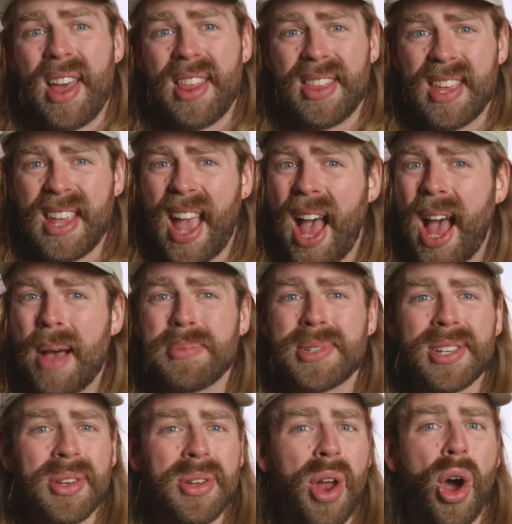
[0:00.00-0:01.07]
the
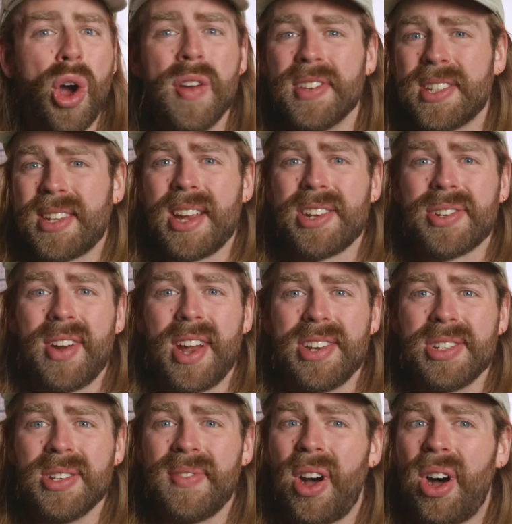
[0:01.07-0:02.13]
absolute
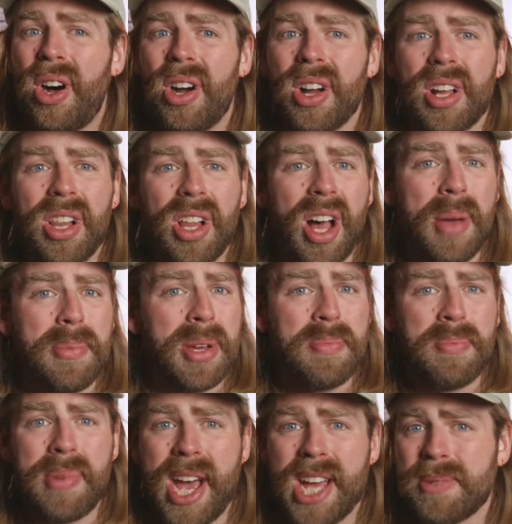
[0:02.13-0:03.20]
oversaturation of hot climate,
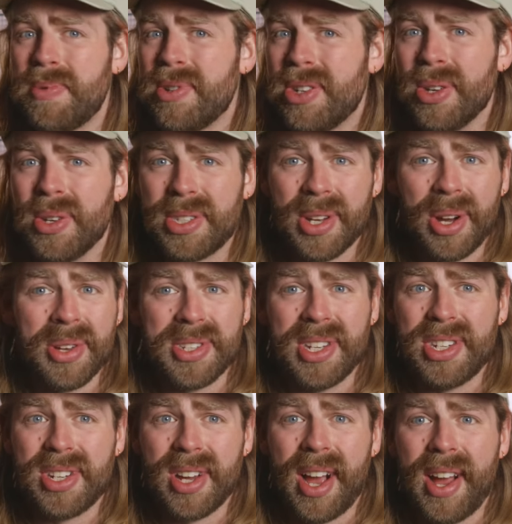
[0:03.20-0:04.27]
mass-produced
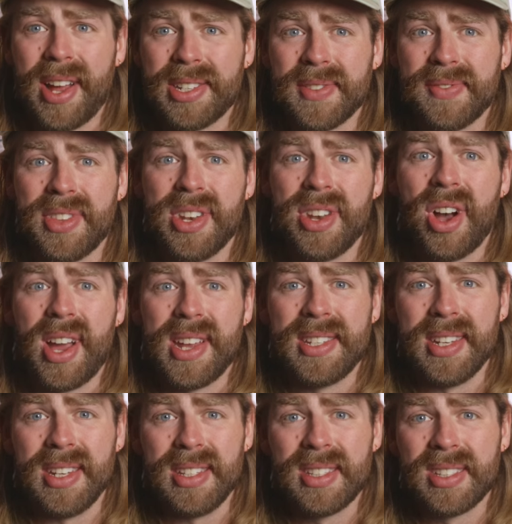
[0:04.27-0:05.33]
Aussie Chards of the
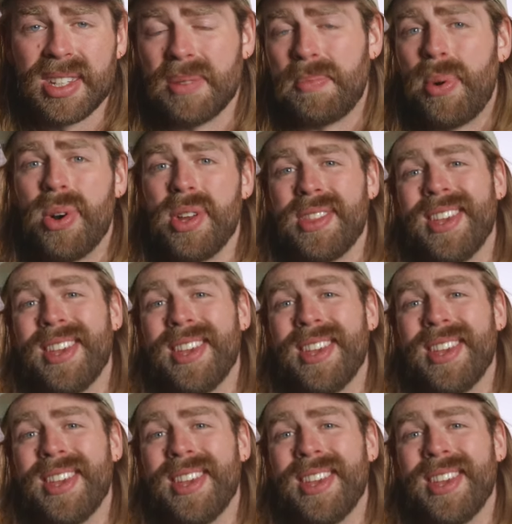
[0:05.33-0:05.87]
nineties, to the point